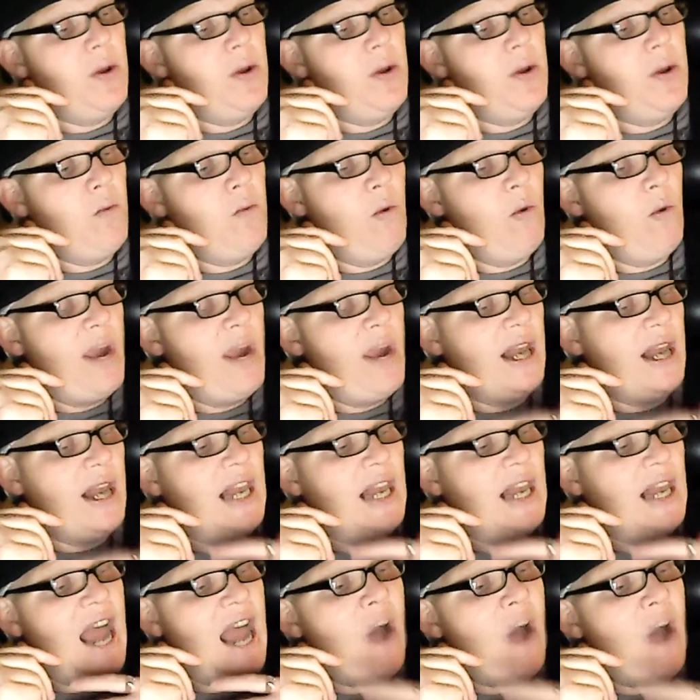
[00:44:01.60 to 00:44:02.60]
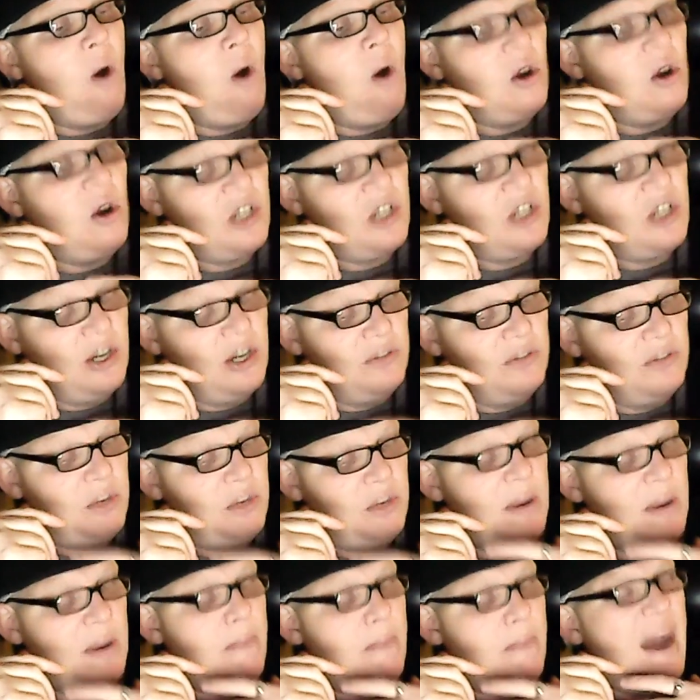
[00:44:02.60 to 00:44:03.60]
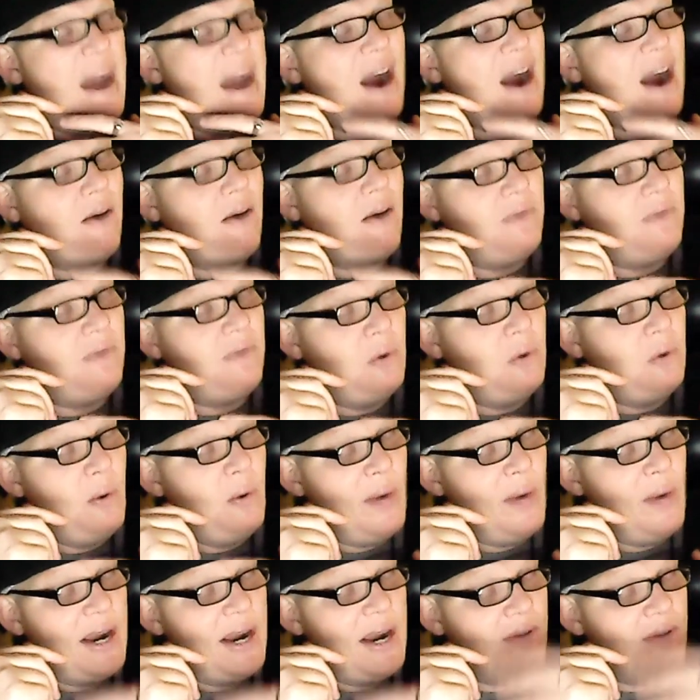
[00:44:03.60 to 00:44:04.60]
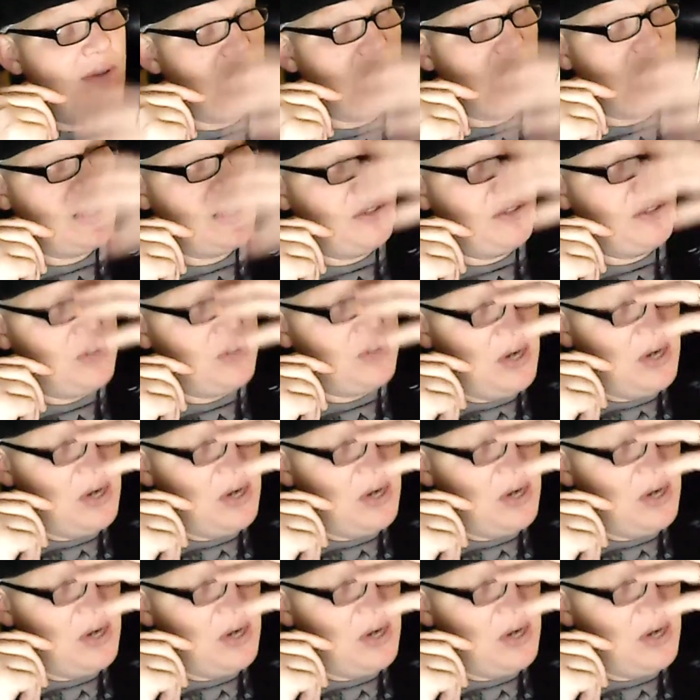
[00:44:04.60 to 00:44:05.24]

When we allow ourselves to be powerful, when we give ourselves